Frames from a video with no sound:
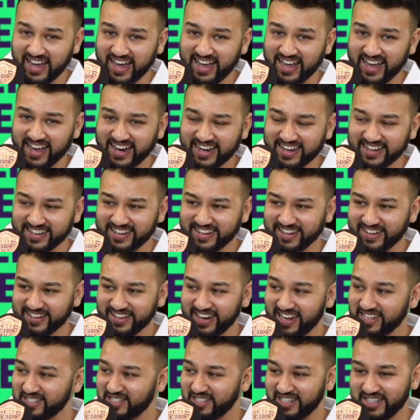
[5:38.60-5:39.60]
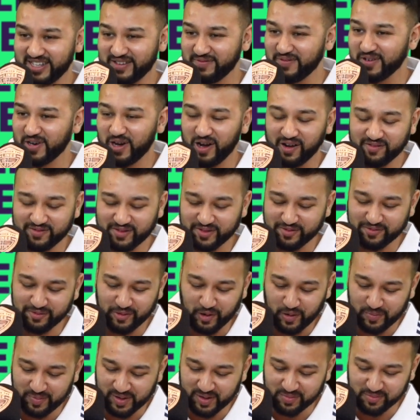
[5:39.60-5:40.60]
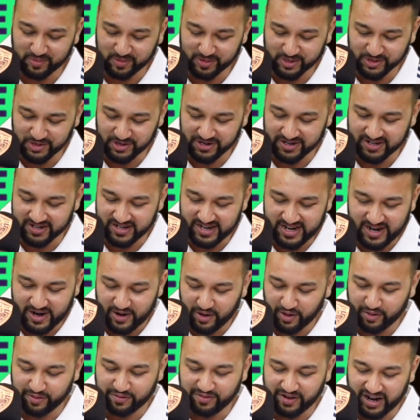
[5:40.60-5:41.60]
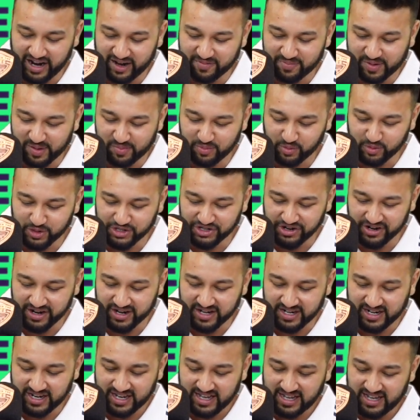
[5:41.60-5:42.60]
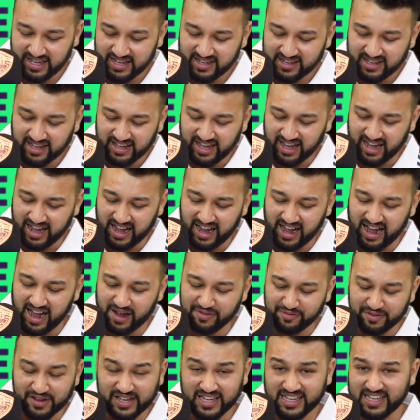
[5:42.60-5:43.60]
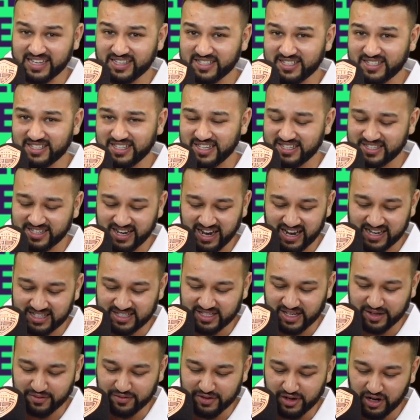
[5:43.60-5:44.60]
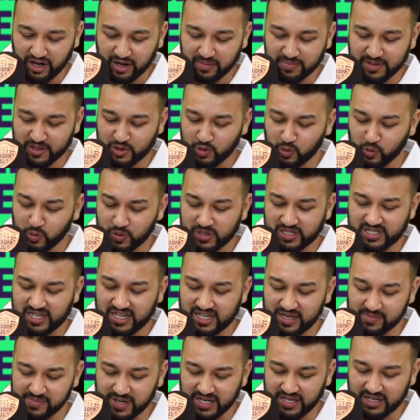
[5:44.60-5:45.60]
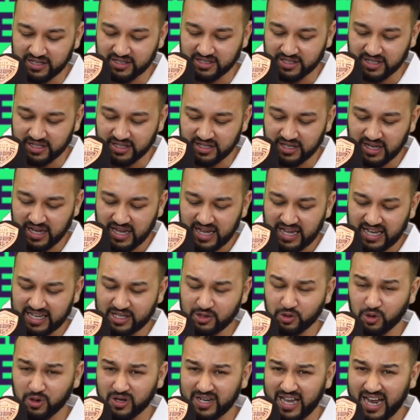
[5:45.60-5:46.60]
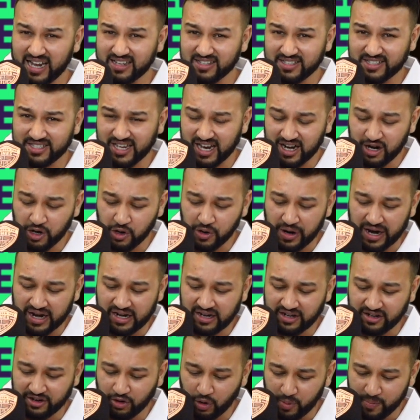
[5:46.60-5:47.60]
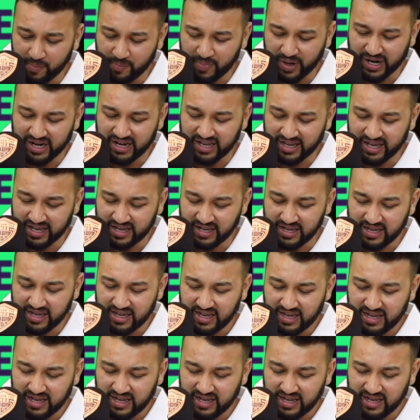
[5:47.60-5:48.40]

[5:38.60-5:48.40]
and that's even after 4 people join or 5 people join. I think this guy has given up. He's called Team Easy. He's got Cancelo and Ndombele,